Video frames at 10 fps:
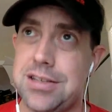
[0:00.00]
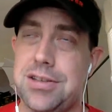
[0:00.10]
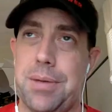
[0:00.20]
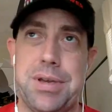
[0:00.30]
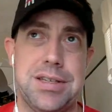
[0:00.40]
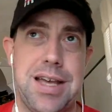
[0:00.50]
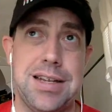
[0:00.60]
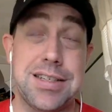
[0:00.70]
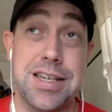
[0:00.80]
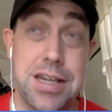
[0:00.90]
Is that
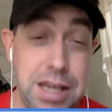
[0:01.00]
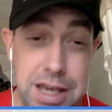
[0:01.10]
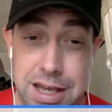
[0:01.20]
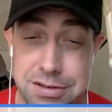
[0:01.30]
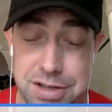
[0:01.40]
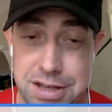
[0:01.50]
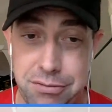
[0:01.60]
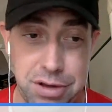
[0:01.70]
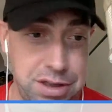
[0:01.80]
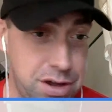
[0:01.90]
a CD? Is that
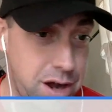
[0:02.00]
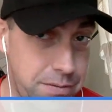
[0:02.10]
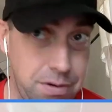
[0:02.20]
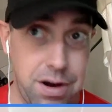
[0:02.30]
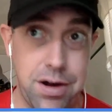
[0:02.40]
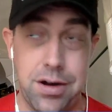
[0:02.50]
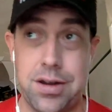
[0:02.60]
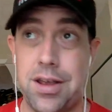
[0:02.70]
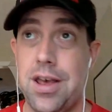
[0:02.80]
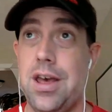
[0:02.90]
really the cover
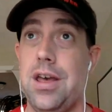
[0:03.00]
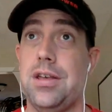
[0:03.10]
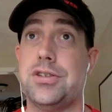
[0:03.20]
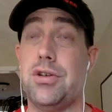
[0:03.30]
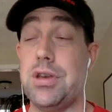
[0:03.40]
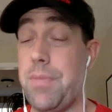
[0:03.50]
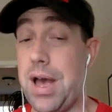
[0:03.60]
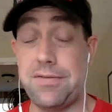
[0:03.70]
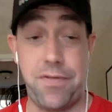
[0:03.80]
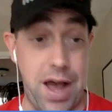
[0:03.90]
art? So you
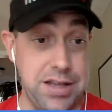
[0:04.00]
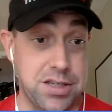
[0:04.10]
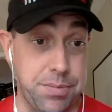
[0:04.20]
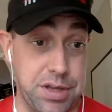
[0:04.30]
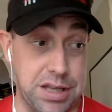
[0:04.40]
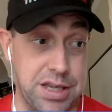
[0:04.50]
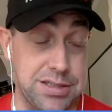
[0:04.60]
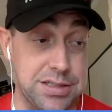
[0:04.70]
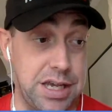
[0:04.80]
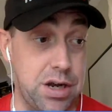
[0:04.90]
might find something like
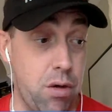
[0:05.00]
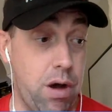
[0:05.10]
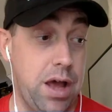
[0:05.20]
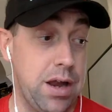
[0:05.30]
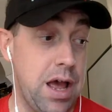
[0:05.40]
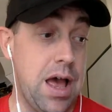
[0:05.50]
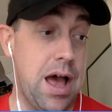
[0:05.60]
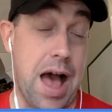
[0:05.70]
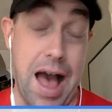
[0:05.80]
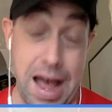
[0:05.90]
this and say, you know what?
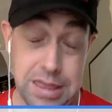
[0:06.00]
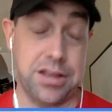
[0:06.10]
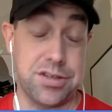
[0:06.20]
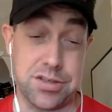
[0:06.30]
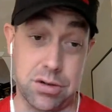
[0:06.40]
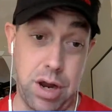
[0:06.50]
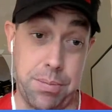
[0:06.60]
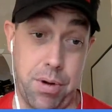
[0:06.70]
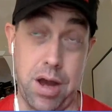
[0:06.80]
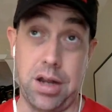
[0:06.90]
I think this is a
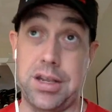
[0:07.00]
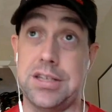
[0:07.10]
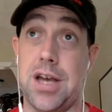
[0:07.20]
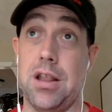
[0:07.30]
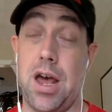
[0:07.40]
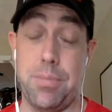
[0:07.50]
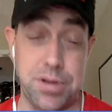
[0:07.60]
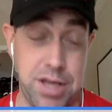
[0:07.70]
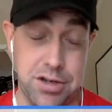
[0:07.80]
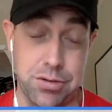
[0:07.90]
great product. It's got a lot of
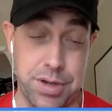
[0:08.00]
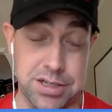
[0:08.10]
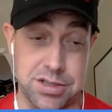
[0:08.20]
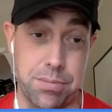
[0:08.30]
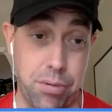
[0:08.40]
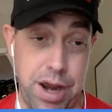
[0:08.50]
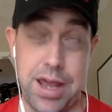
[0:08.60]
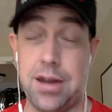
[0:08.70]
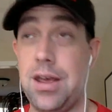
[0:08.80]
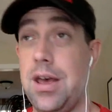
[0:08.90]
potential because of the
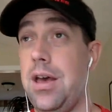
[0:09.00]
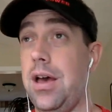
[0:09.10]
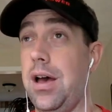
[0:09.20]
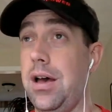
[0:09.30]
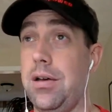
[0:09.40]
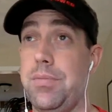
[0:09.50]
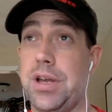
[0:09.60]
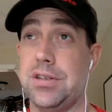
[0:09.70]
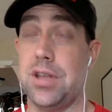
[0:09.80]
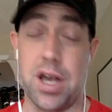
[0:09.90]
brand,
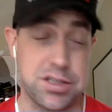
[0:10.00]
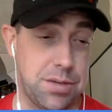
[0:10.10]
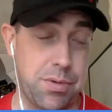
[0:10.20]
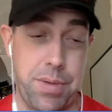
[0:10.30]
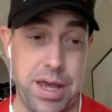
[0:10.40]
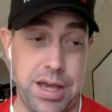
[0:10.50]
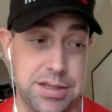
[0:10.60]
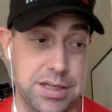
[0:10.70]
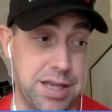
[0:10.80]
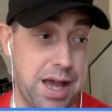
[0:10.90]
because of the customer
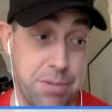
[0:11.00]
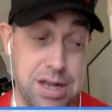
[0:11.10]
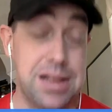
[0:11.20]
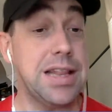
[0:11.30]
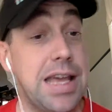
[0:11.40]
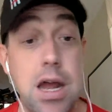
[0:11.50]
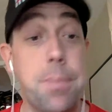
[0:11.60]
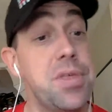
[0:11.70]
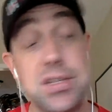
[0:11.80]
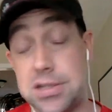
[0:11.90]
base, and say, I'm going to clean
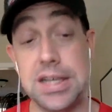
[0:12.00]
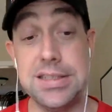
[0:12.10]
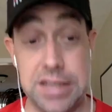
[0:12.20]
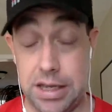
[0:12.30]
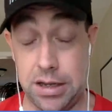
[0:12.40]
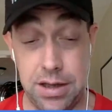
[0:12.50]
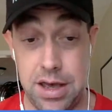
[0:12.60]
up this listing.